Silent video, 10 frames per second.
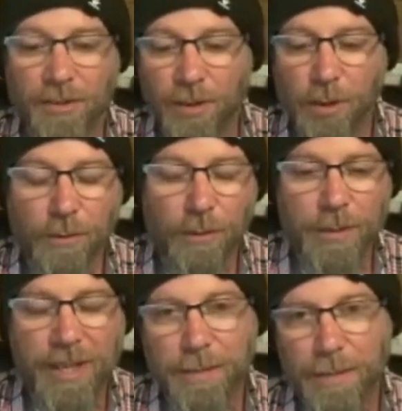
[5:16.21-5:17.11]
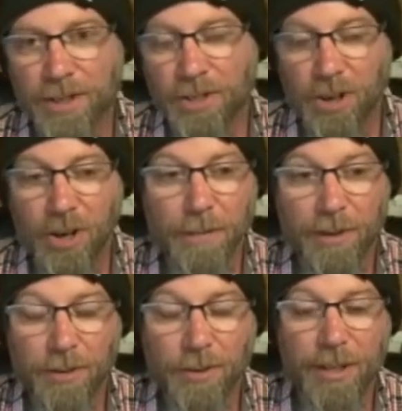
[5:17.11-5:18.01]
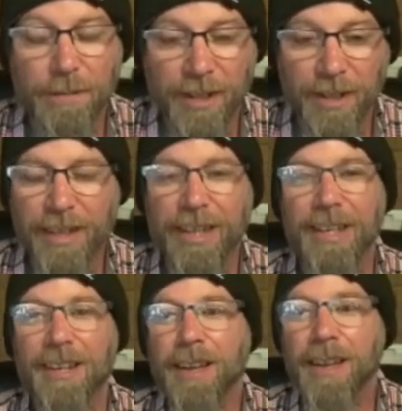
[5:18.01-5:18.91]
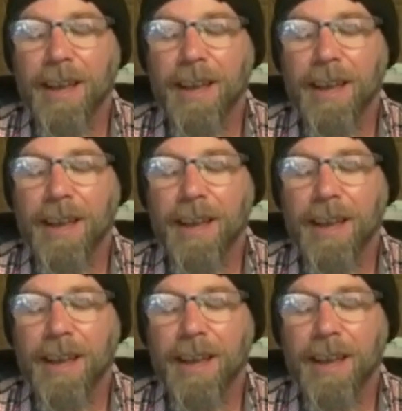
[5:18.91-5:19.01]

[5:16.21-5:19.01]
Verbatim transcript: Uniforms had to be sharp and crisp and clean.